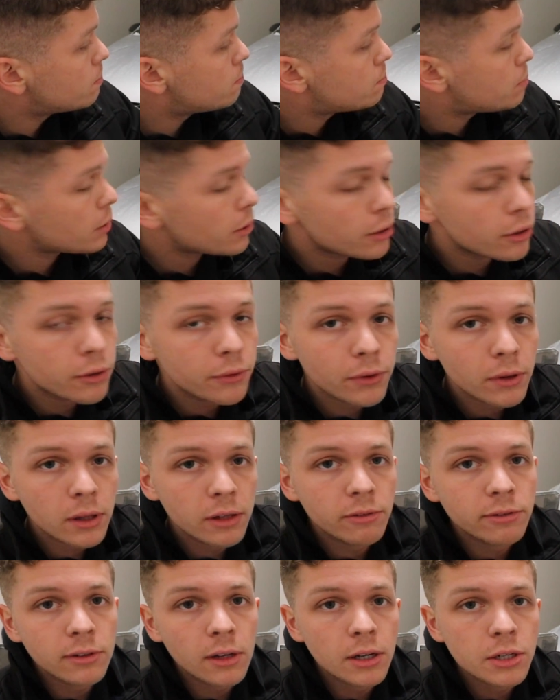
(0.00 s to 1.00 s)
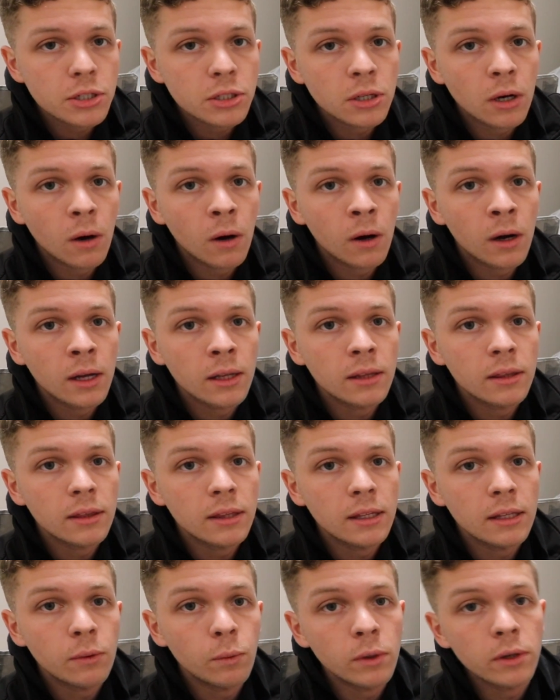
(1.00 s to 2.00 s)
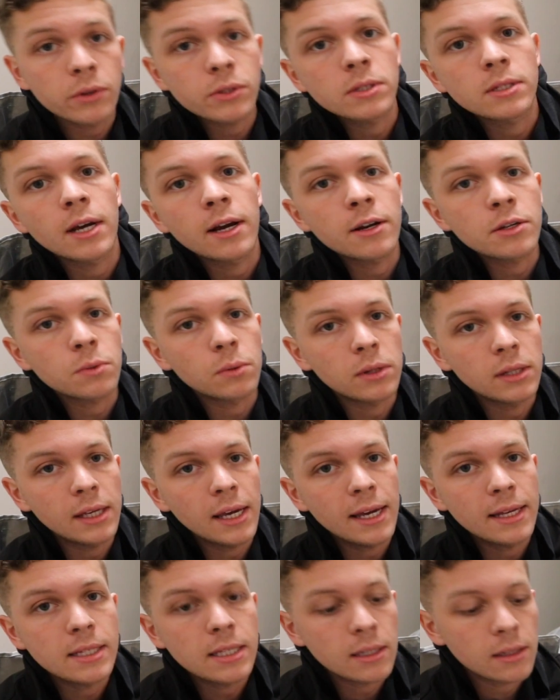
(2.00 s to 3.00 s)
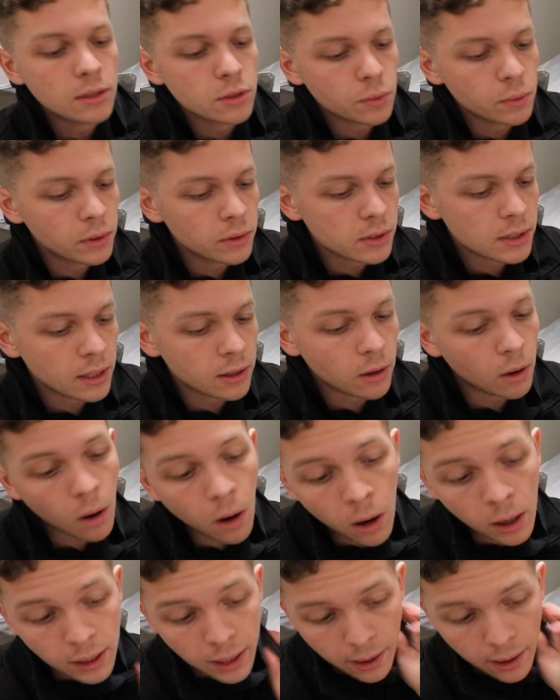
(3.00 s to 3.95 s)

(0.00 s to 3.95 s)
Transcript: perfectly flush on the wheels and tires with the 18-inch wheels that are on